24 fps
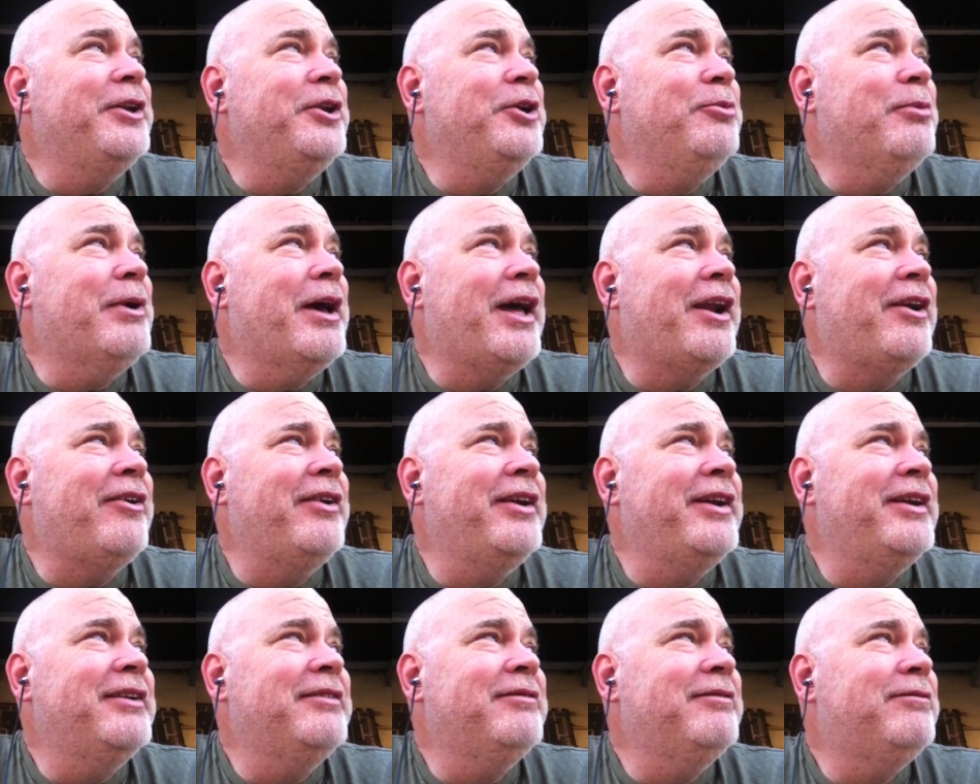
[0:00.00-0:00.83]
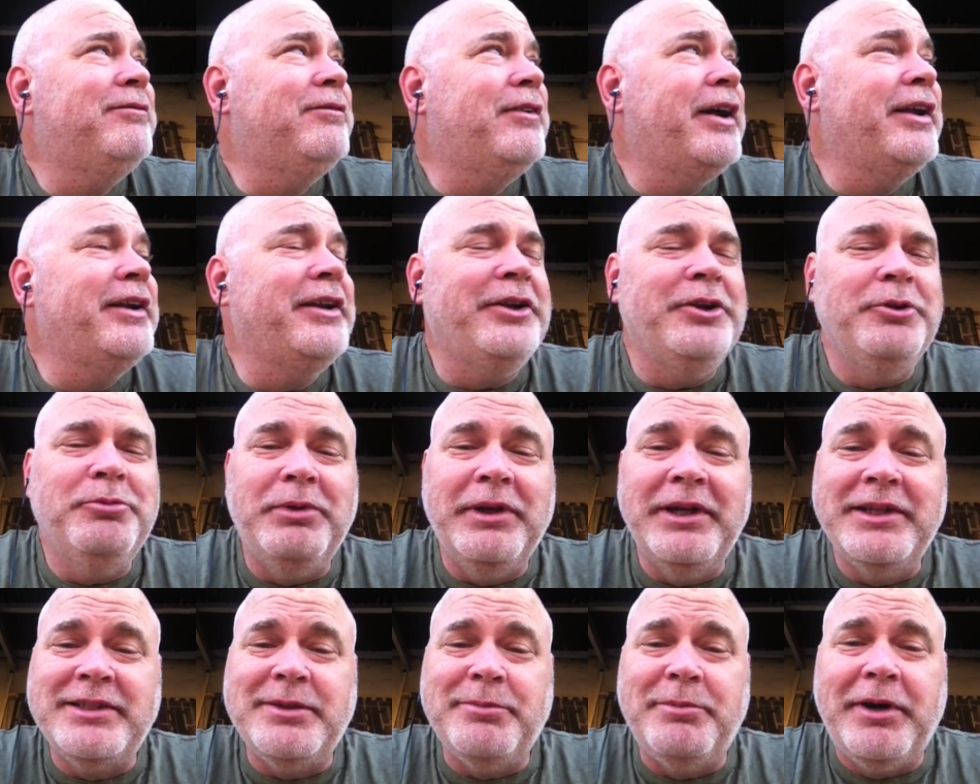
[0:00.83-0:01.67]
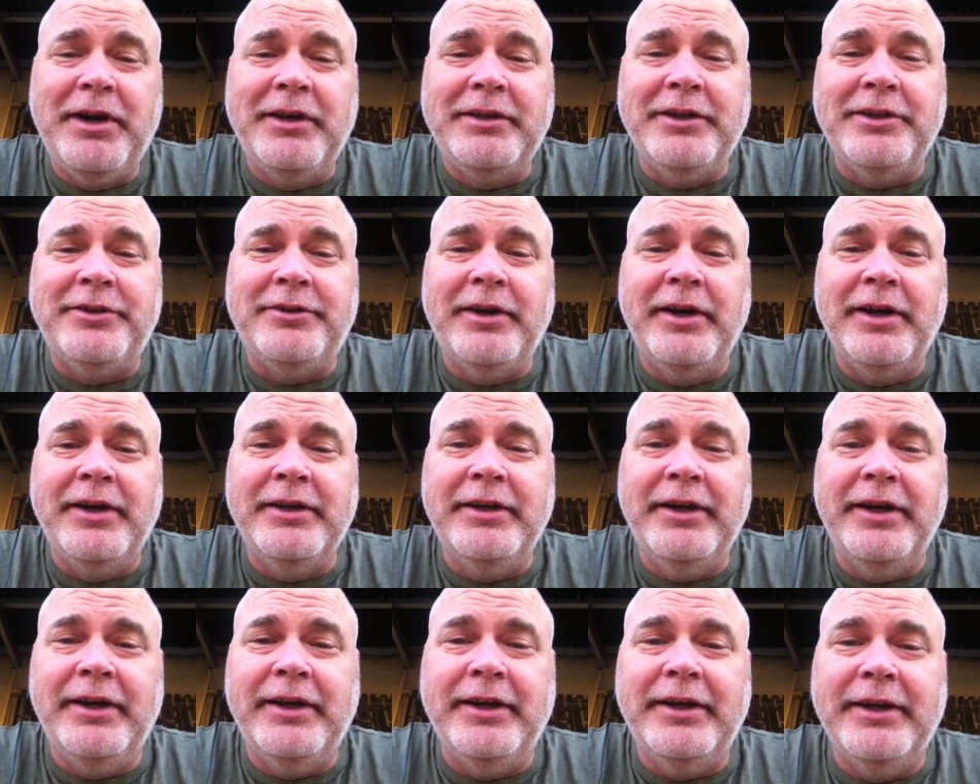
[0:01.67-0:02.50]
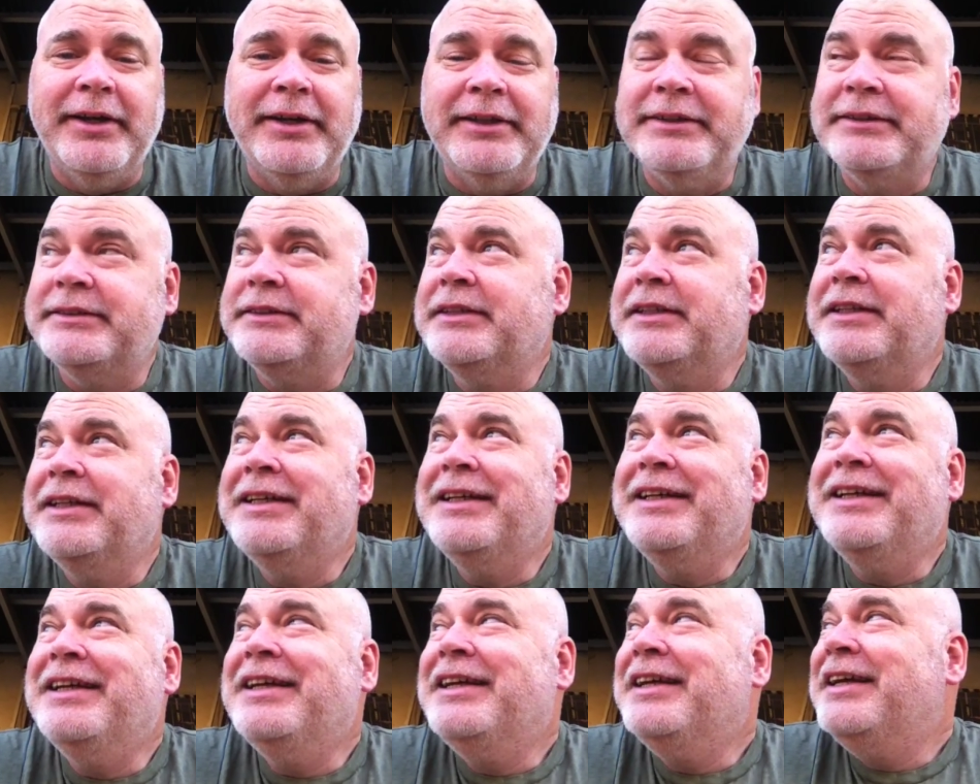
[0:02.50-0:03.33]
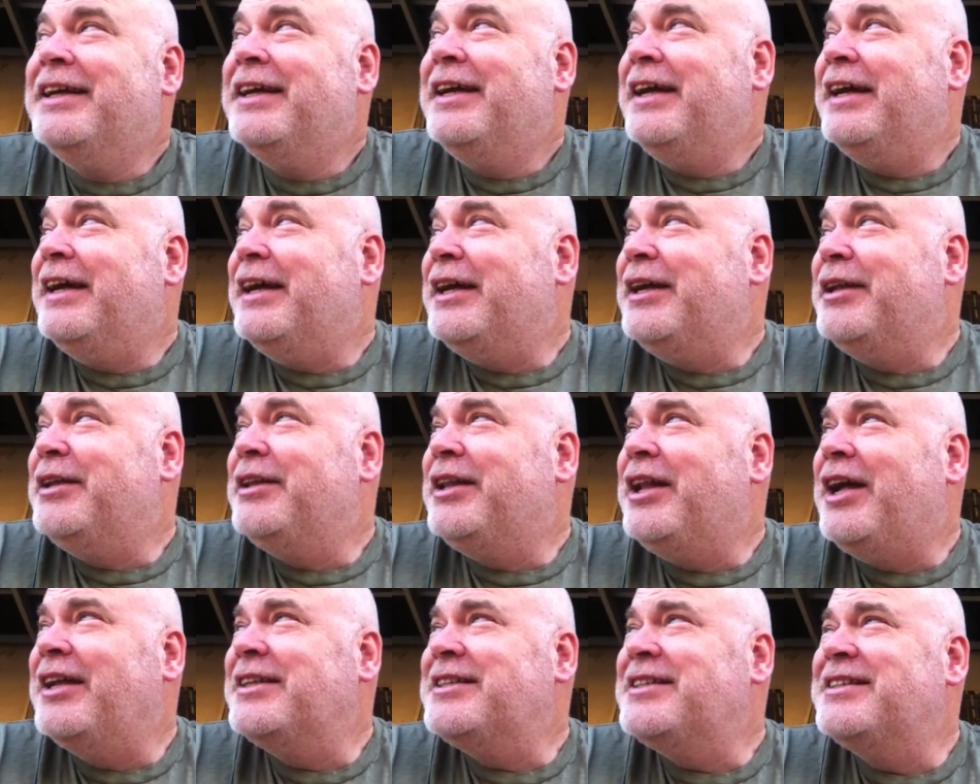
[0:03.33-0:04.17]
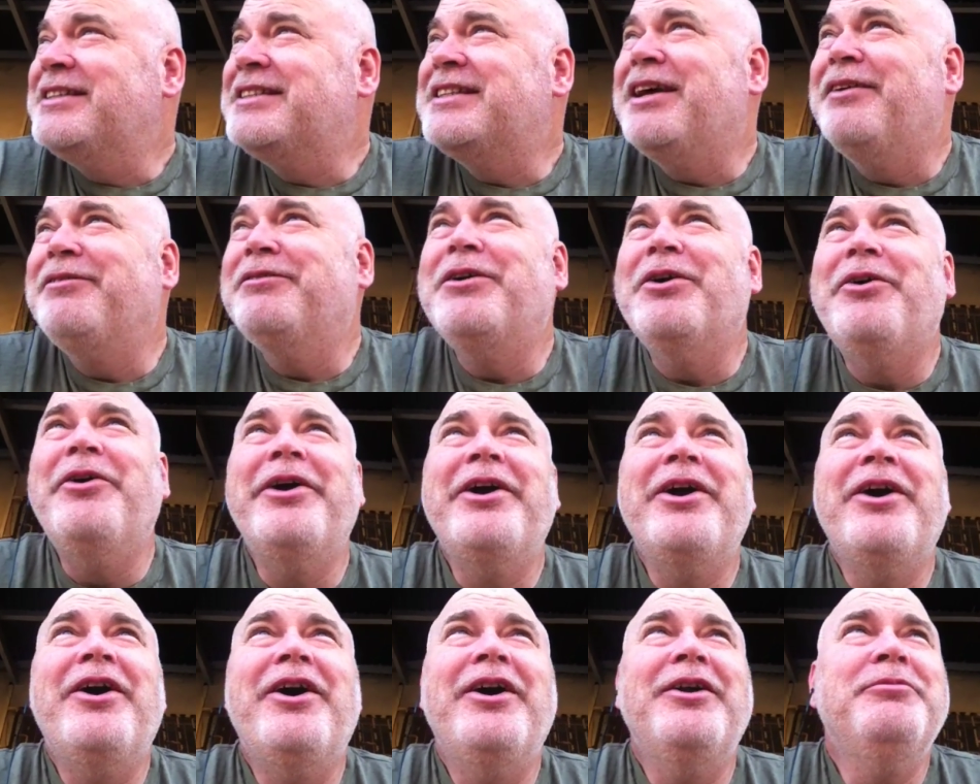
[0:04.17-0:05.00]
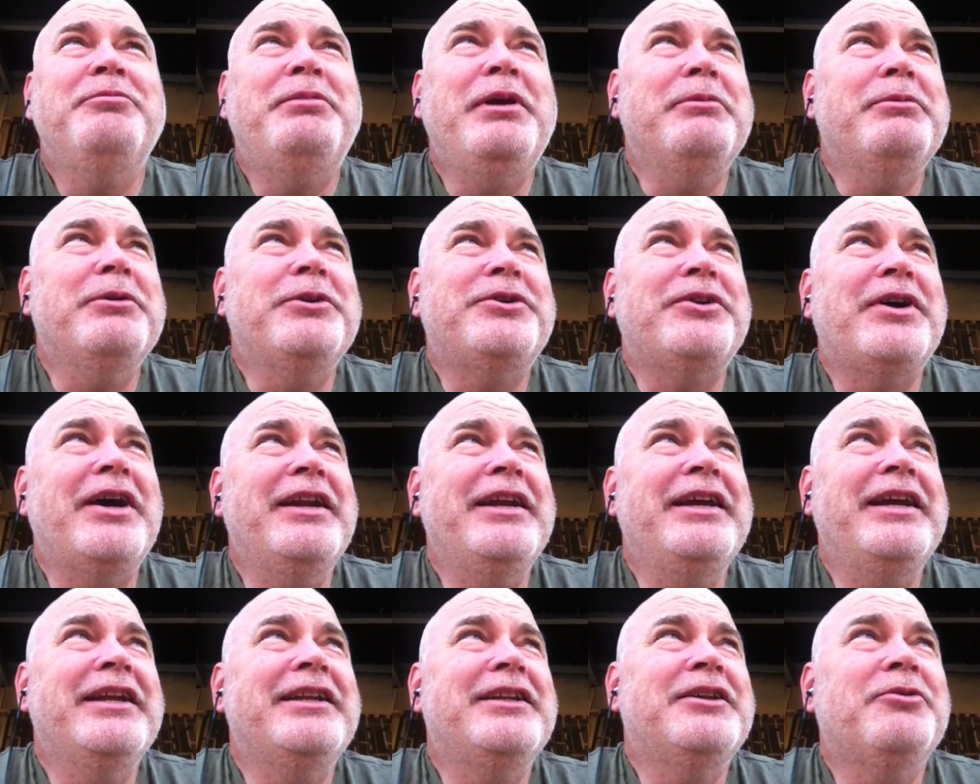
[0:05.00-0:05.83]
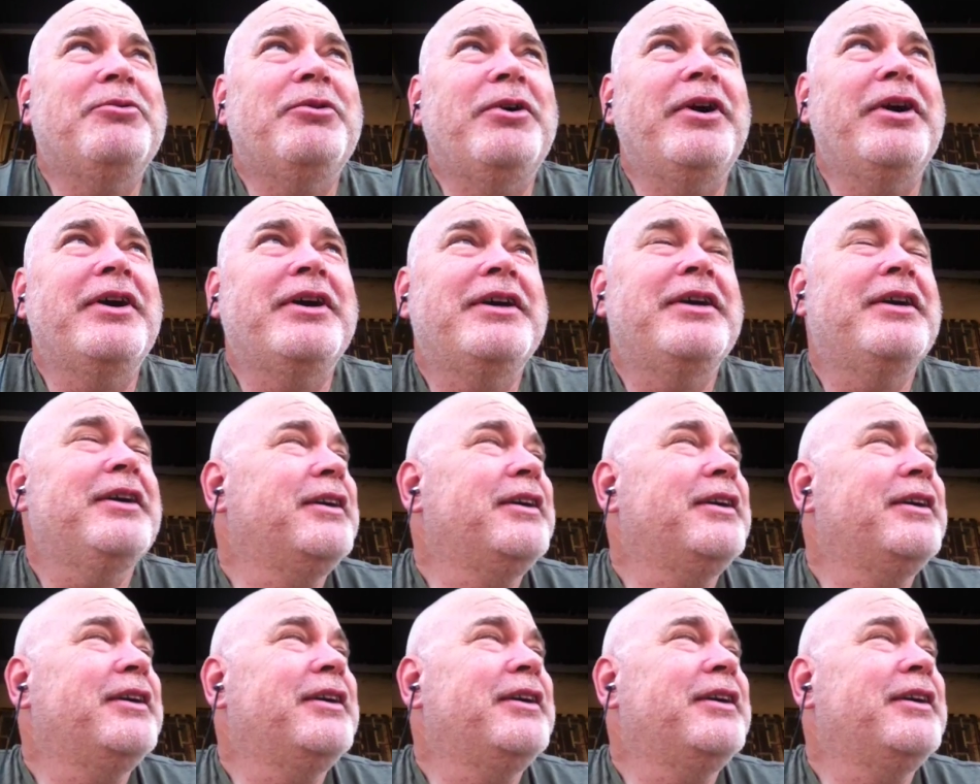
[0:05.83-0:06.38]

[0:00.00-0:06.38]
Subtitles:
a new battery and find a new place to park the truck at night, I guess. Lots of stuff going on, people trying to get to work.